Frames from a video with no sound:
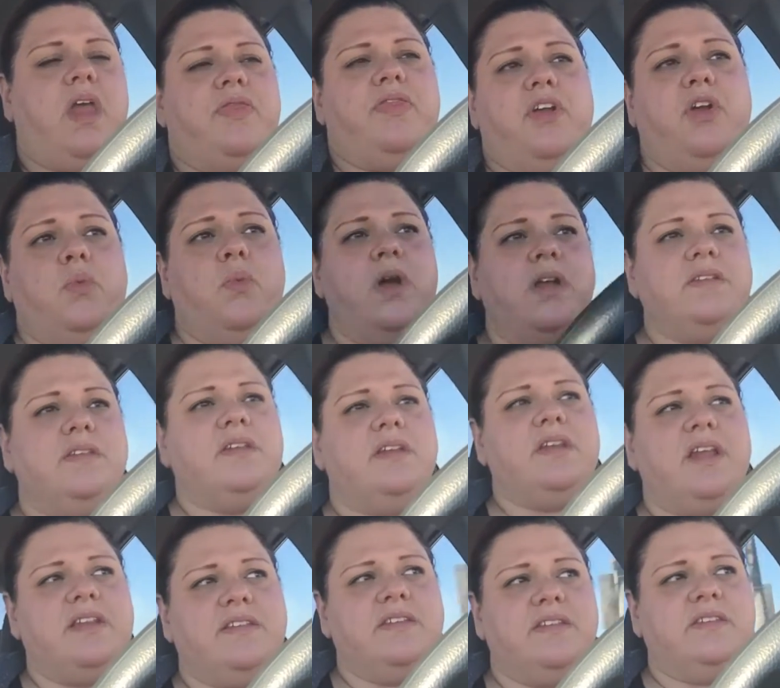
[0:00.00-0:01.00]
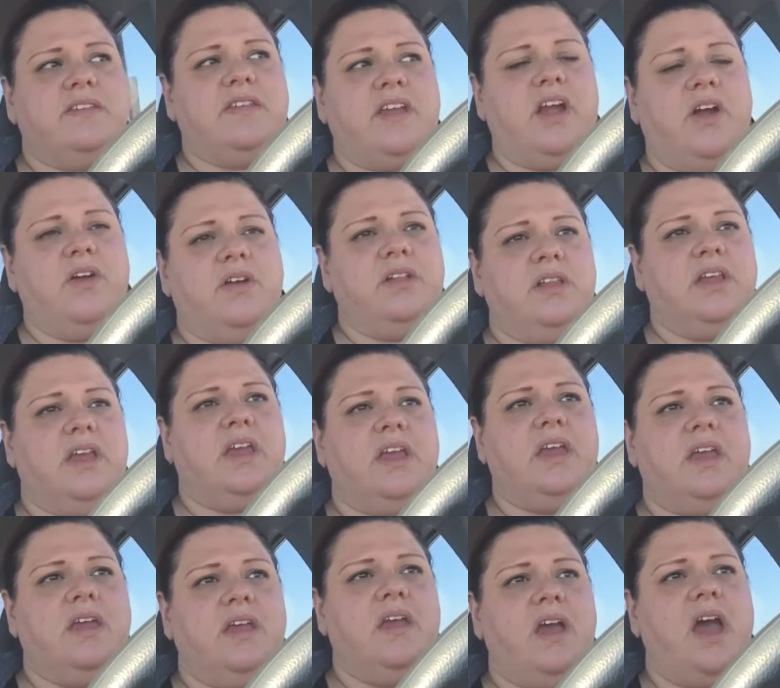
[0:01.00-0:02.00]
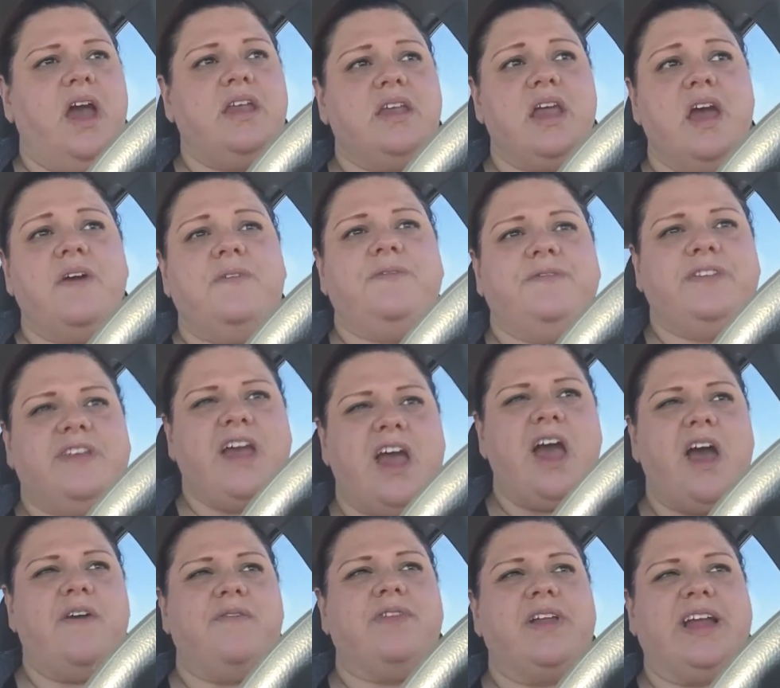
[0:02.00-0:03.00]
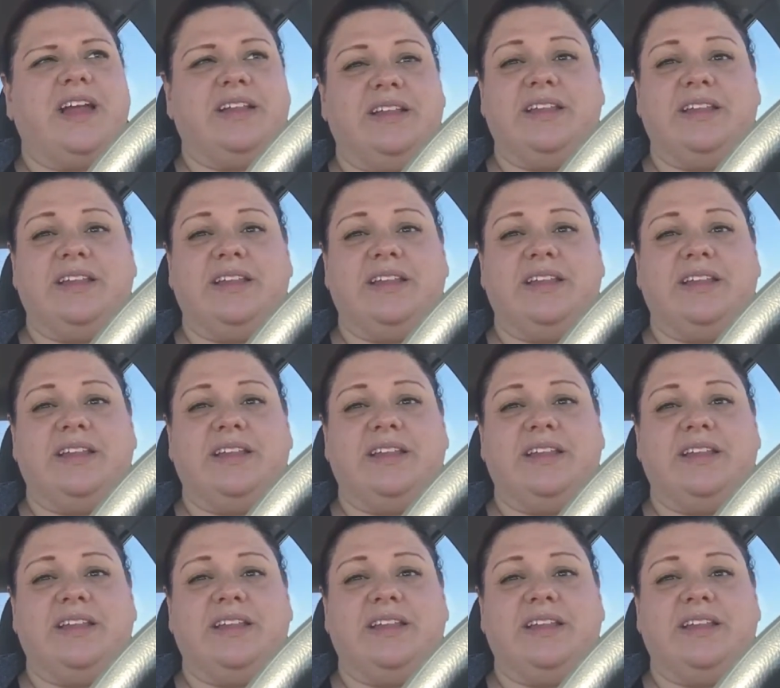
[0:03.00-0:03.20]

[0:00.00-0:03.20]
there wasn't necessarily enough to have like